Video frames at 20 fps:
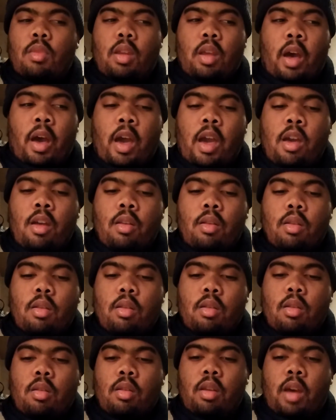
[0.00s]
I
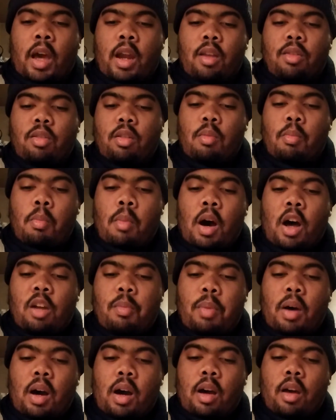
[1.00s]
added some
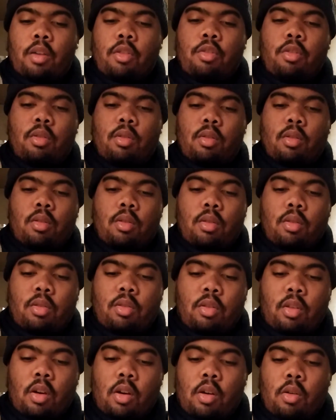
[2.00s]
Mod Podge
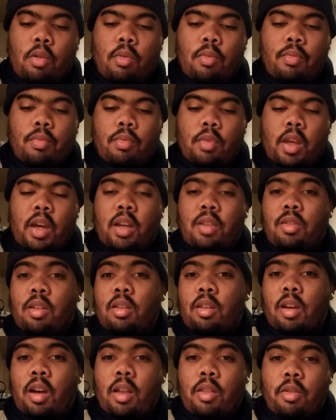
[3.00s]
so it can
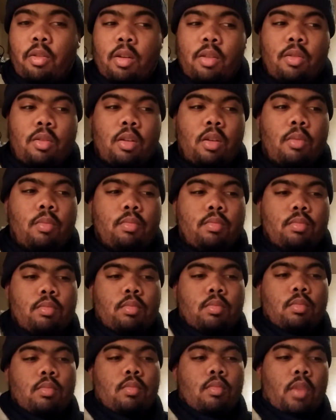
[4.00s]
sit together easily.
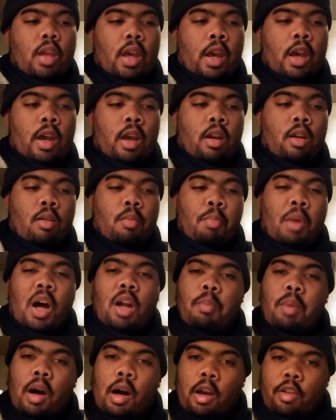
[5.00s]
And
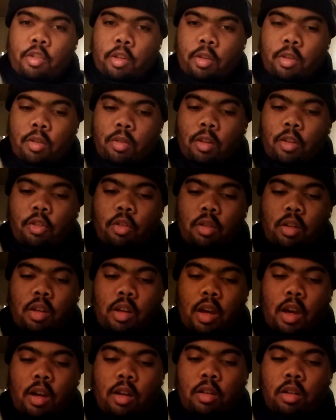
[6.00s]
Mod Podge is
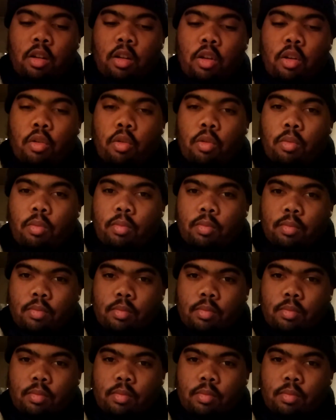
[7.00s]
essentially a glue.